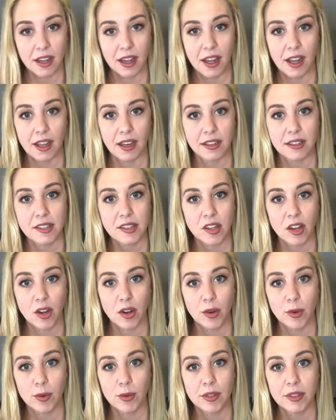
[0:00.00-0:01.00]
And
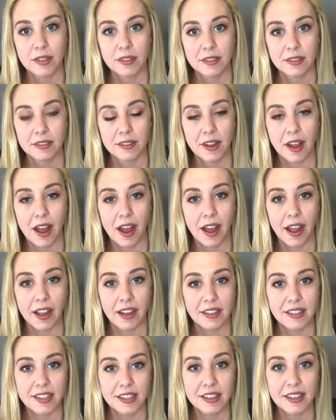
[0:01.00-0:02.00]
so
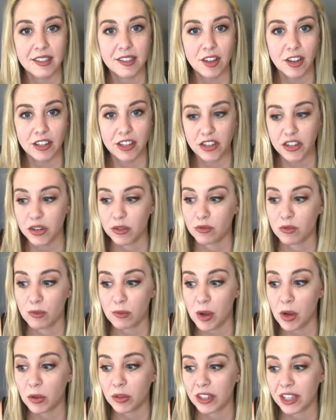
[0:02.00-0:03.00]
I did this audition
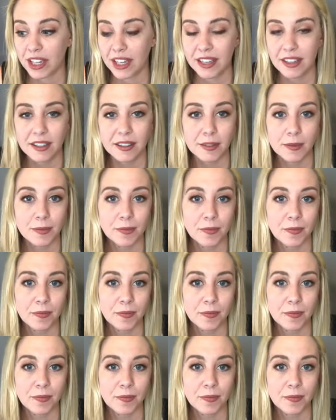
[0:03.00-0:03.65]
remotely.